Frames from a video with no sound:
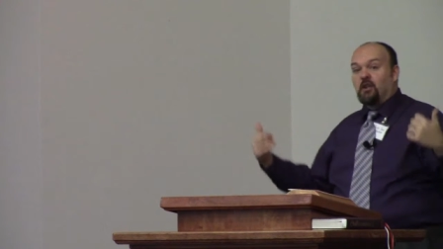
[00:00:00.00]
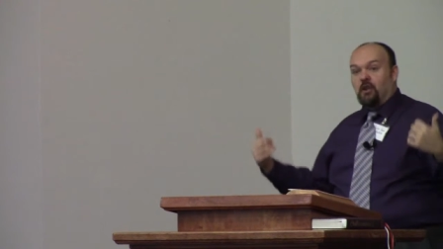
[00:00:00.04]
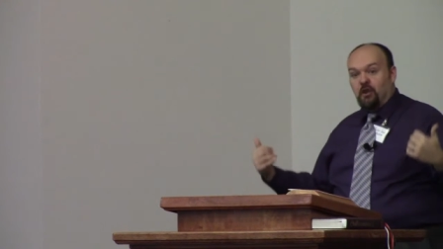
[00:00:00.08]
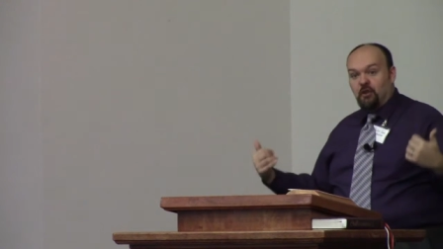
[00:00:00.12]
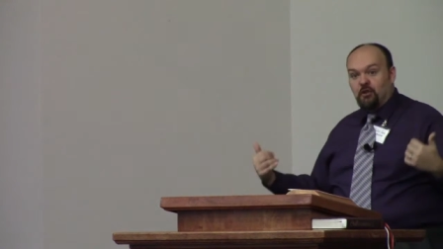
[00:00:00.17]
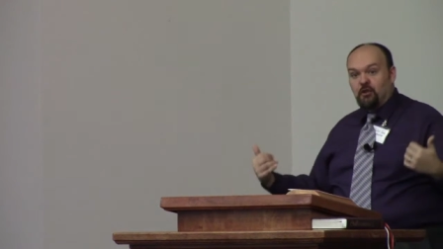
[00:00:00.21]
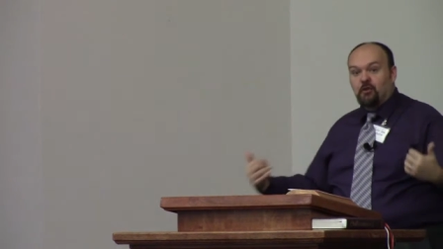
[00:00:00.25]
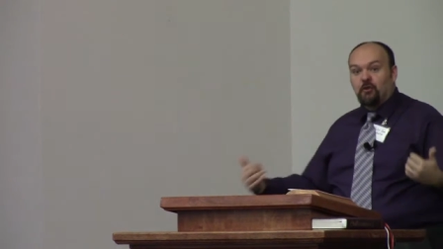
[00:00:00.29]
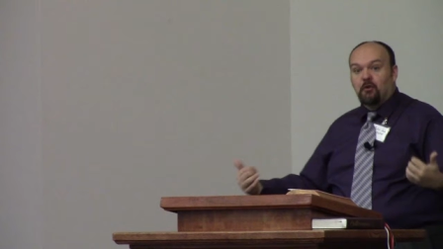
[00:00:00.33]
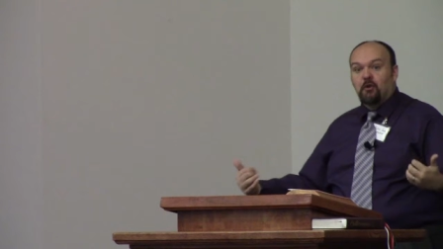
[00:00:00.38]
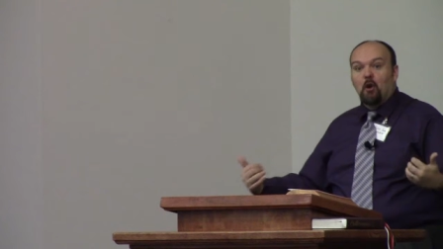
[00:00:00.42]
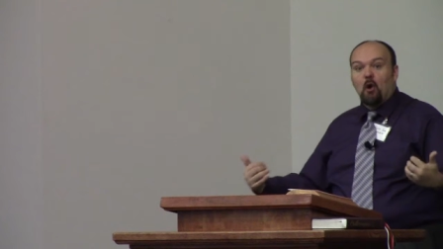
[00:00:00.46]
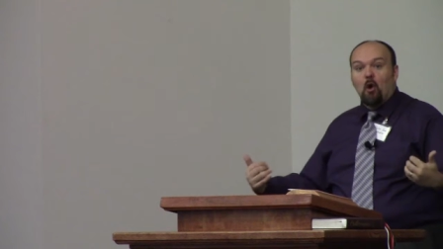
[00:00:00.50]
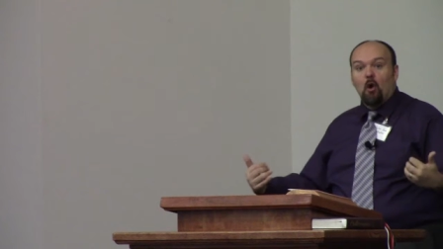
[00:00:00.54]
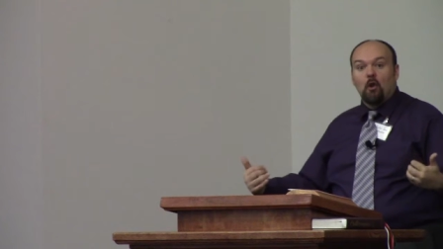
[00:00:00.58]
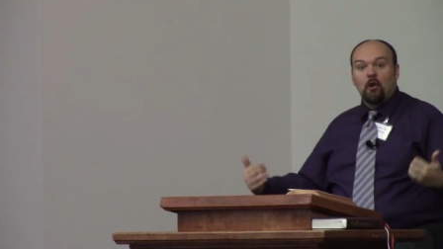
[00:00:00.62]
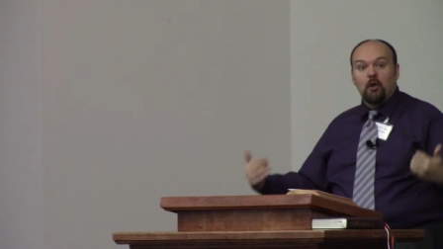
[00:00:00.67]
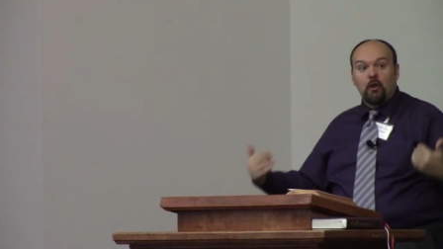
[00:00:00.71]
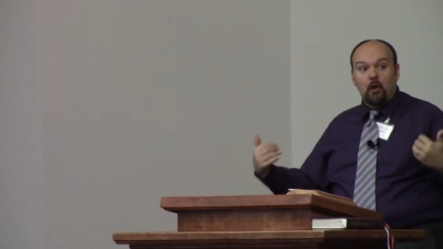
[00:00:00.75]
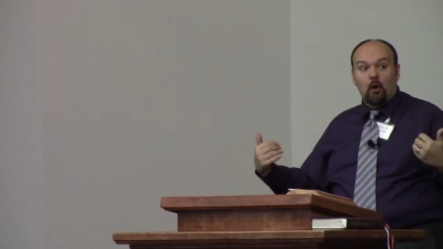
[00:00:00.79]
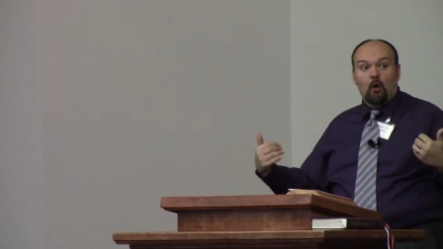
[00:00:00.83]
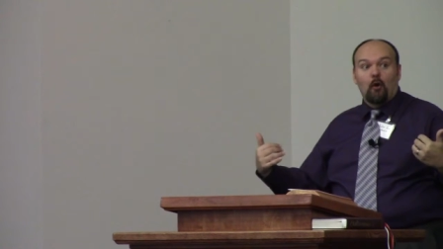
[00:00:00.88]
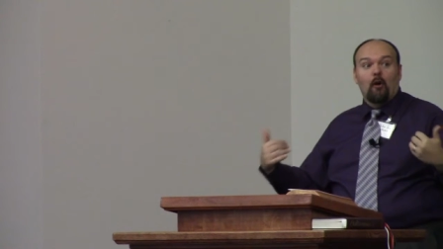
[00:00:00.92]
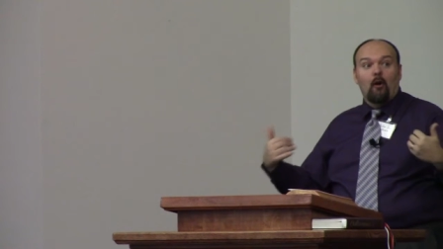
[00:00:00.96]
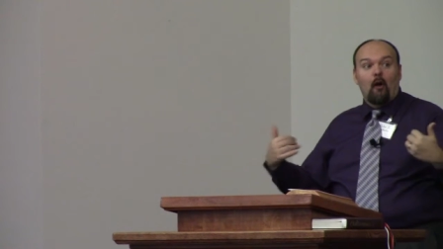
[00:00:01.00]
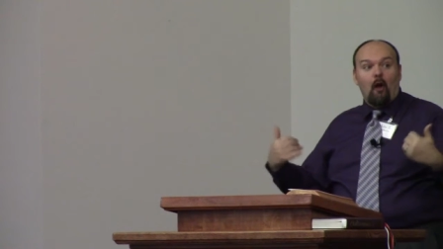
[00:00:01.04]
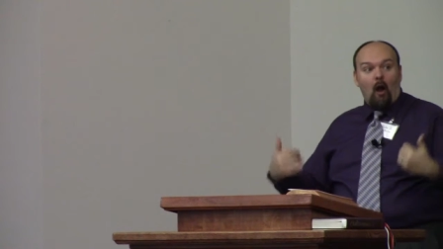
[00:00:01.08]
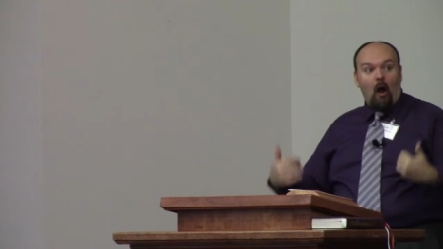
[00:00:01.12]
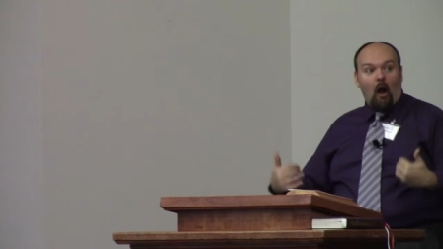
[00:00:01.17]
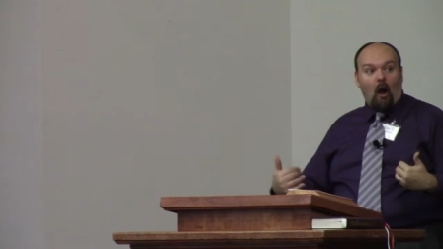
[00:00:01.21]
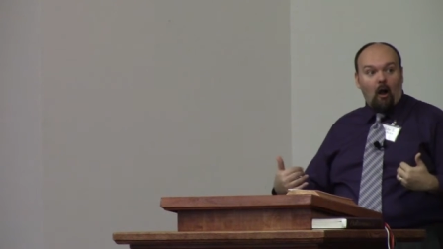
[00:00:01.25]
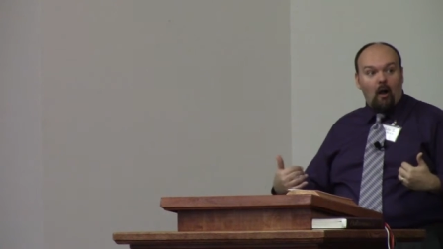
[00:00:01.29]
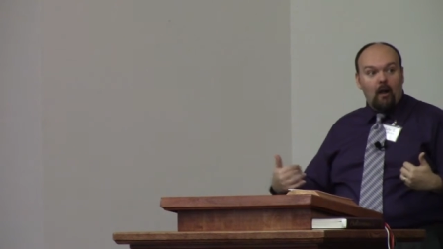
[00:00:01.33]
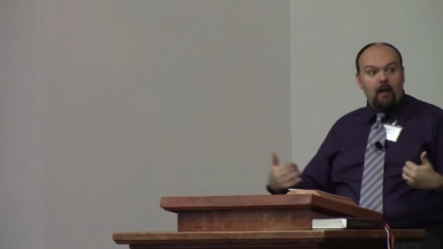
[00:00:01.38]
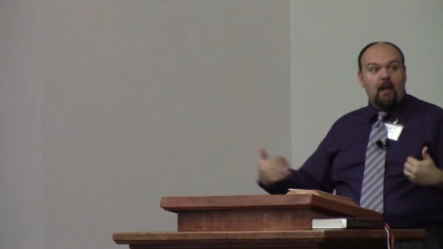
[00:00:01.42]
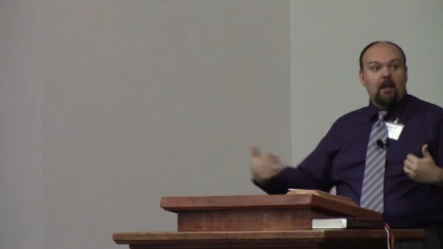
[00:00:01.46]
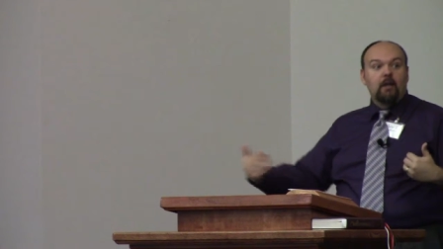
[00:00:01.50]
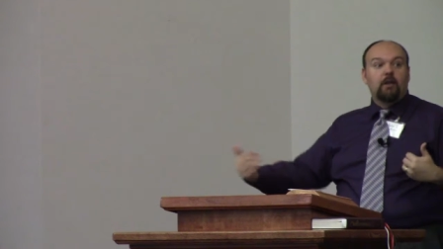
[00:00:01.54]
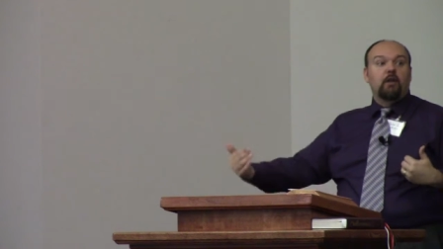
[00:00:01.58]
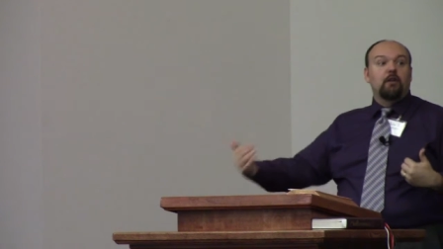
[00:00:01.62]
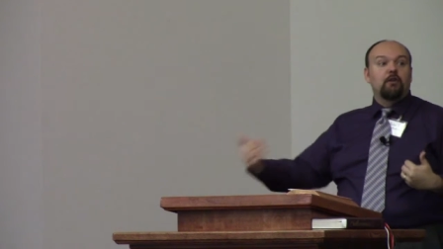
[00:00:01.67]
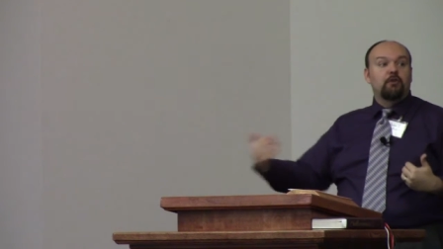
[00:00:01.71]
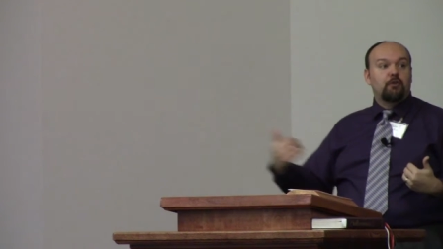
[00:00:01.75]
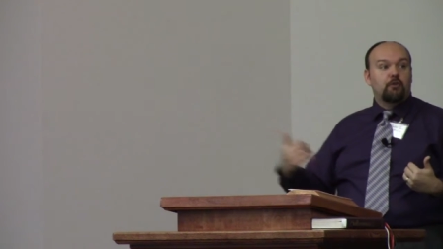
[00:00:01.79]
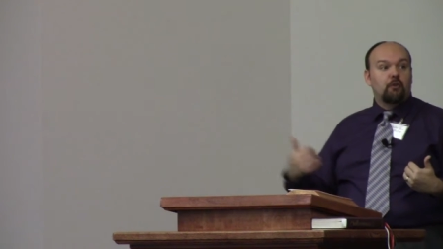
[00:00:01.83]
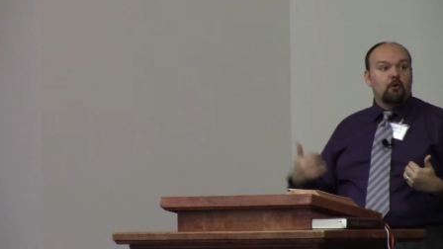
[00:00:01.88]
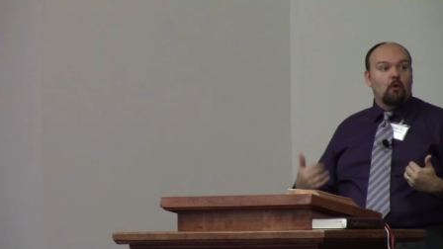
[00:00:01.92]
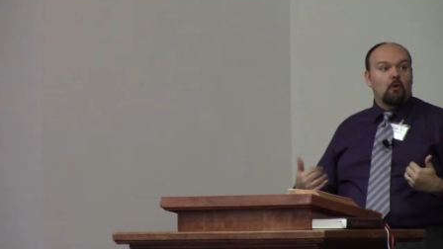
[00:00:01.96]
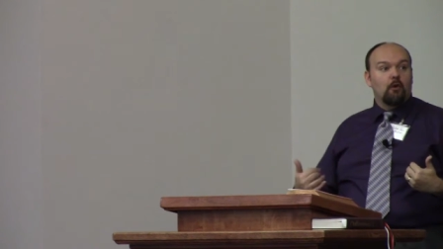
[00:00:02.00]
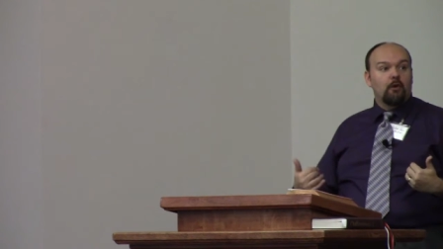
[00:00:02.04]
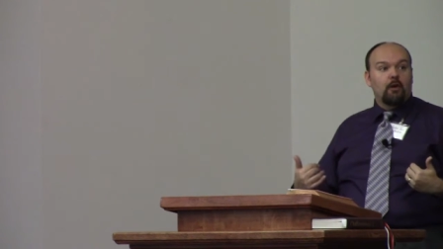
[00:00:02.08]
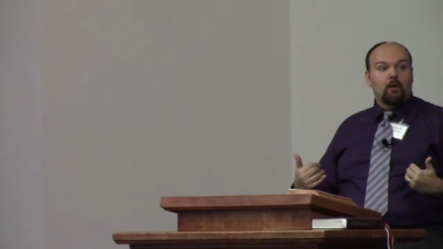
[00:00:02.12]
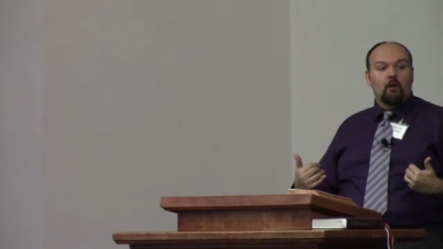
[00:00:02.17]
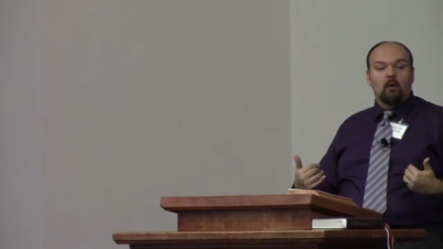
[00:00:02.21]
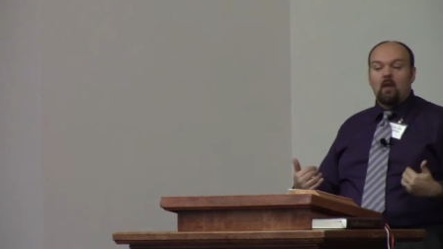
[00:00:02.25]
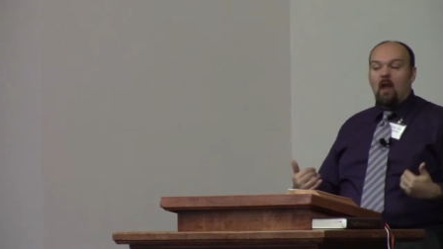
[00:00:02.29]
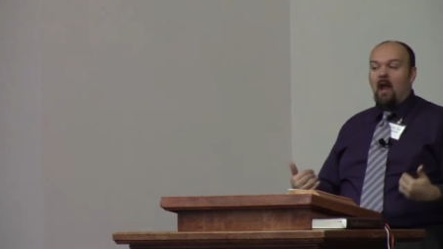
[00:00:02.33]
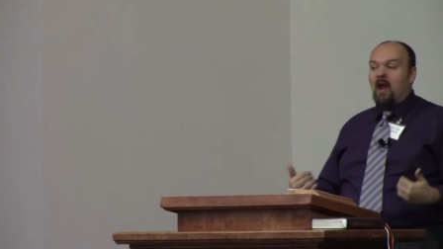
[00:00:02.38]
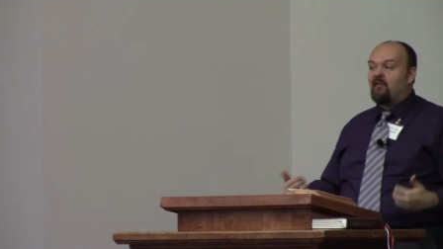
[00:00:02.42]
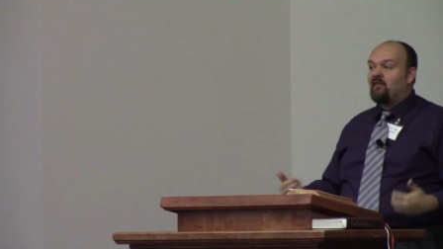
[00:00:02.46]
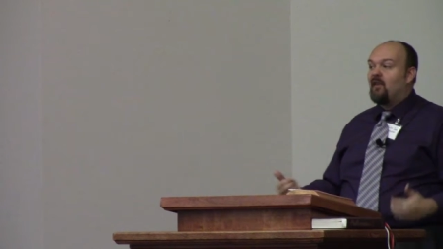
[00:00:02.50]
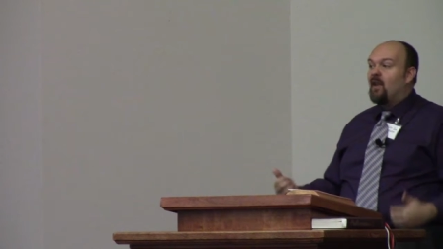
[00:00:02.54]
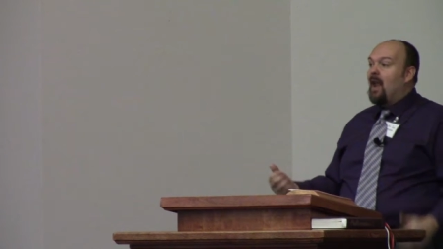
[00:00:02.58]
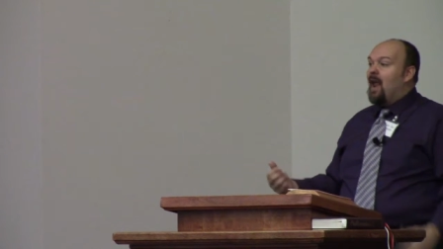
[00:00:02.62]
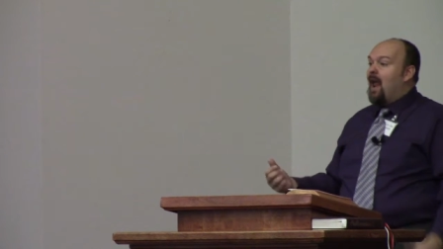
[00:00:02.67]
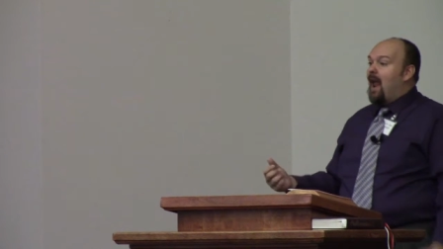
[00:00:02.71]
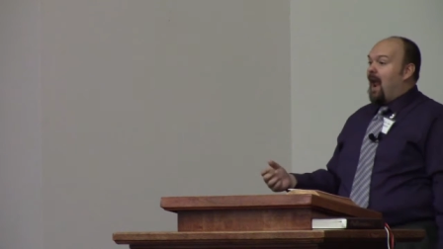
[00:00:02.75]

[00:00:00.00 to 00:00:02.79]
control your heart and control your life,